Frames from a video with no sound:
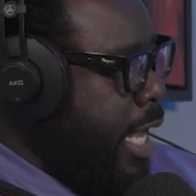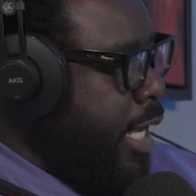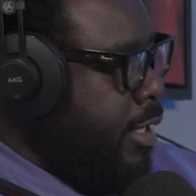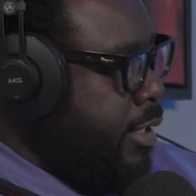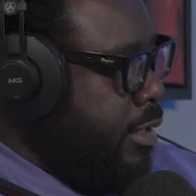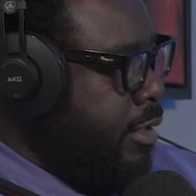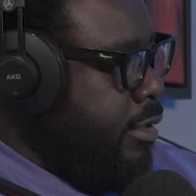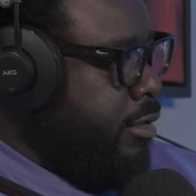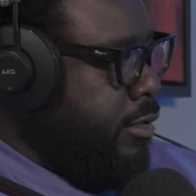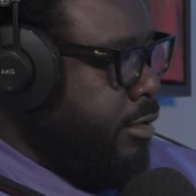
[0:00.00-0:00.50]

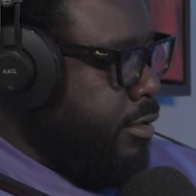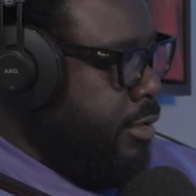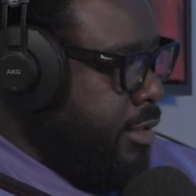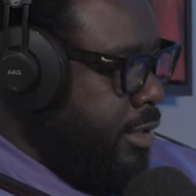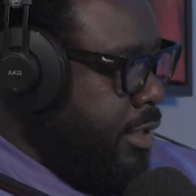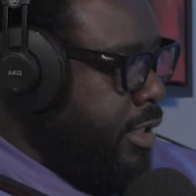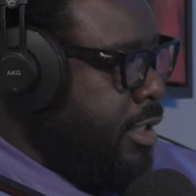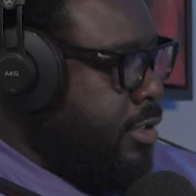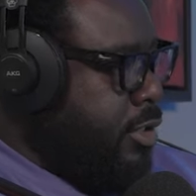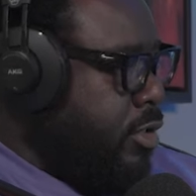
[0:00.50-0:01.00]
Like,
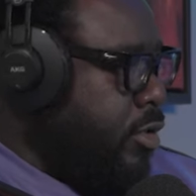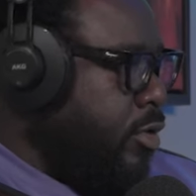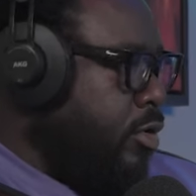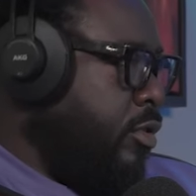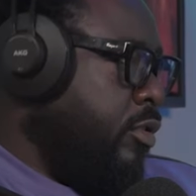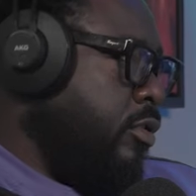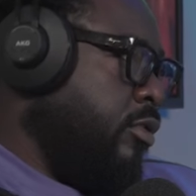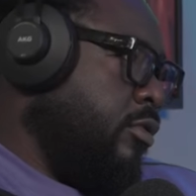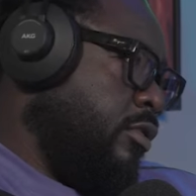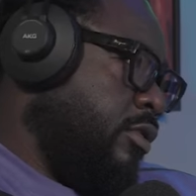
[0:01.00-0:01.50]

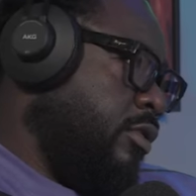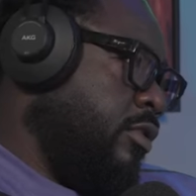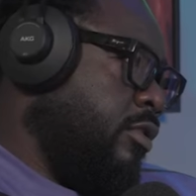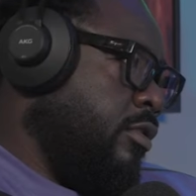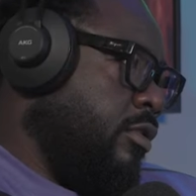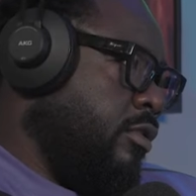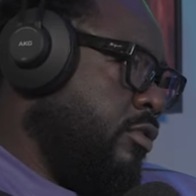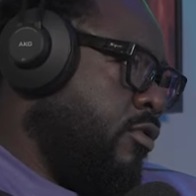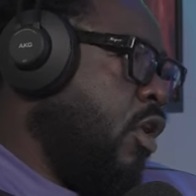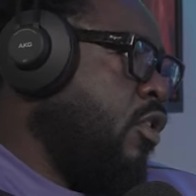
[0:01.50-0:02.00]
so
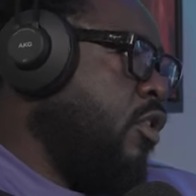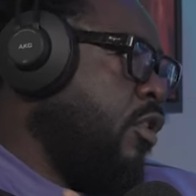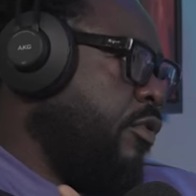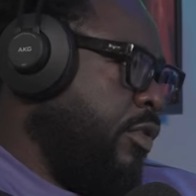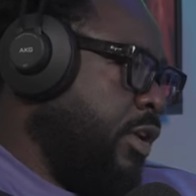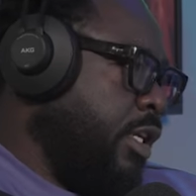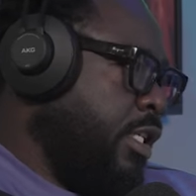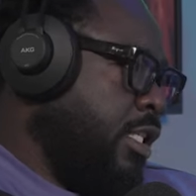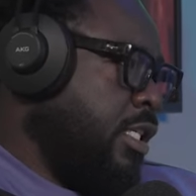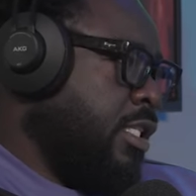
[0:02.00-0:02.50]
rock
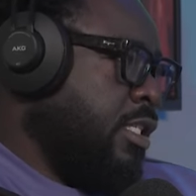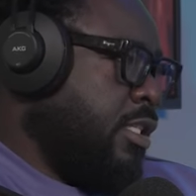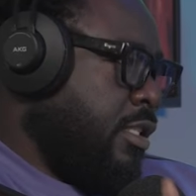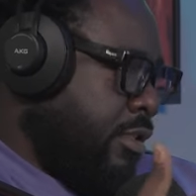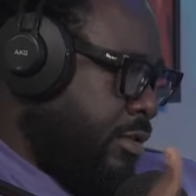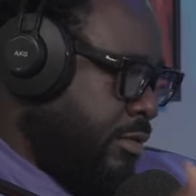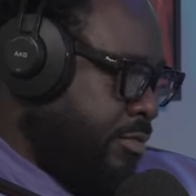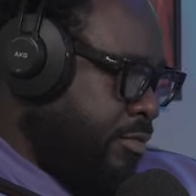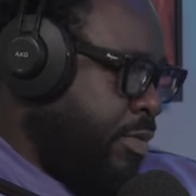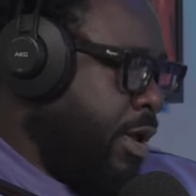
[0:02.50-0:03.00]
of ages.
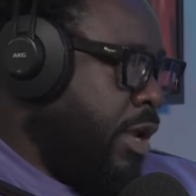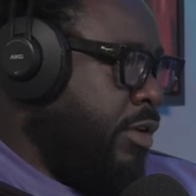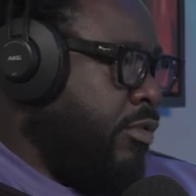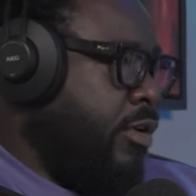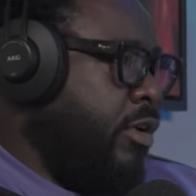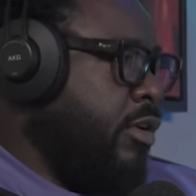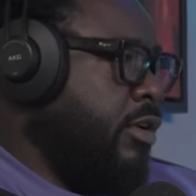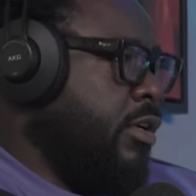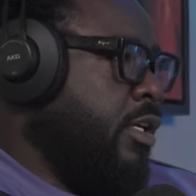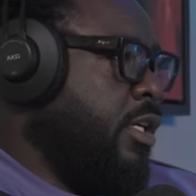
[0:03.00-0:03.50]

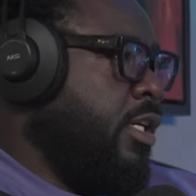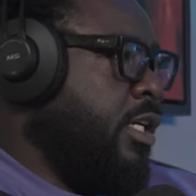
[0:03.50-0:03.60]
Bedrock.